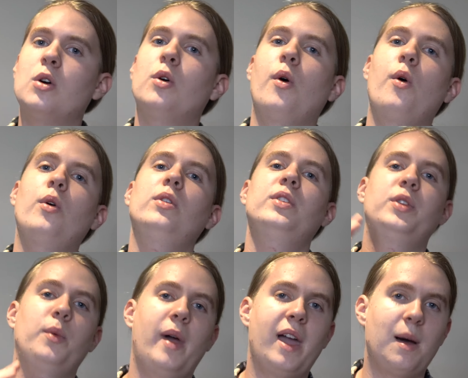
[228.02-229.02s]
all the
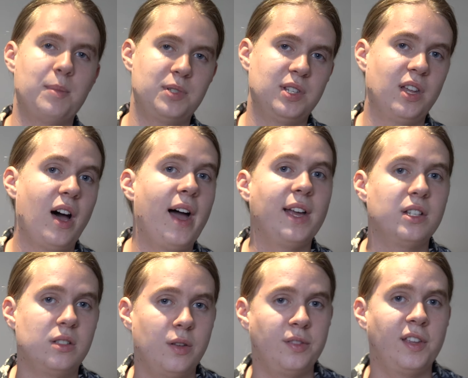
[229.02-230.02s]
way up to the
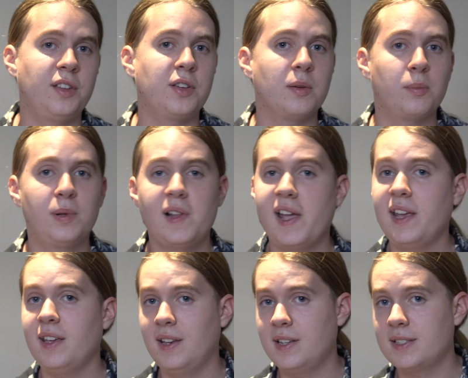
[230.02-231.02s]
highest note that you can
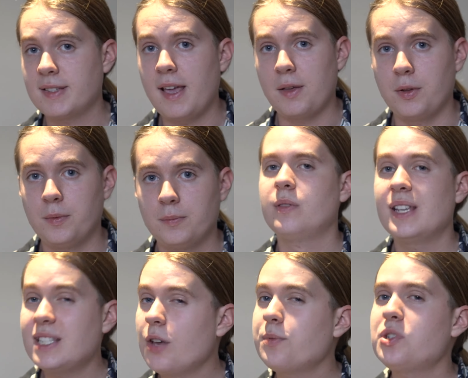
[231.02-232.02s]
play in a scale.
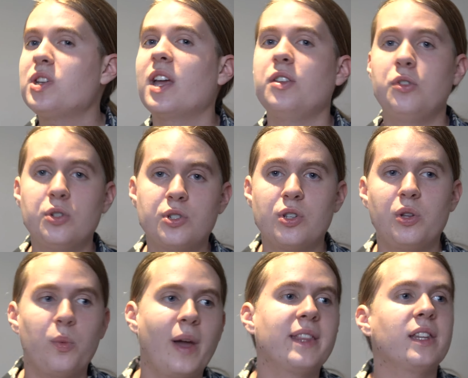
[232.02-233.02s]
This helps you get used to
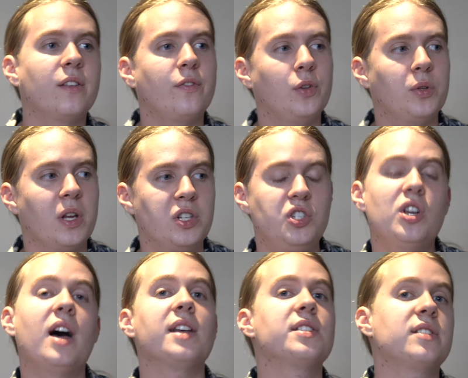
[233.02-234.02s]
the way that the flute
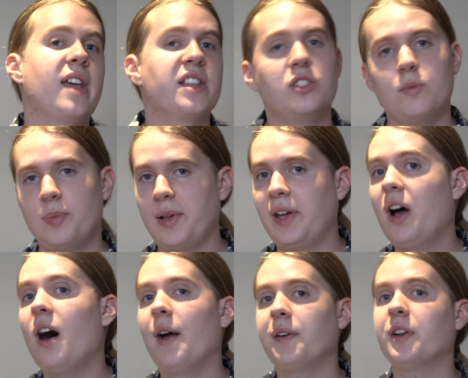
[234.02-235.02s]
adjusts as you play
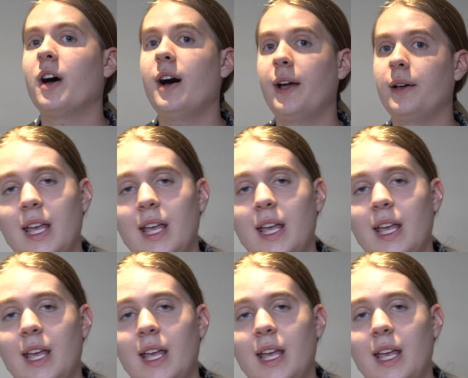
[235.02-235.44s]
higher and higher.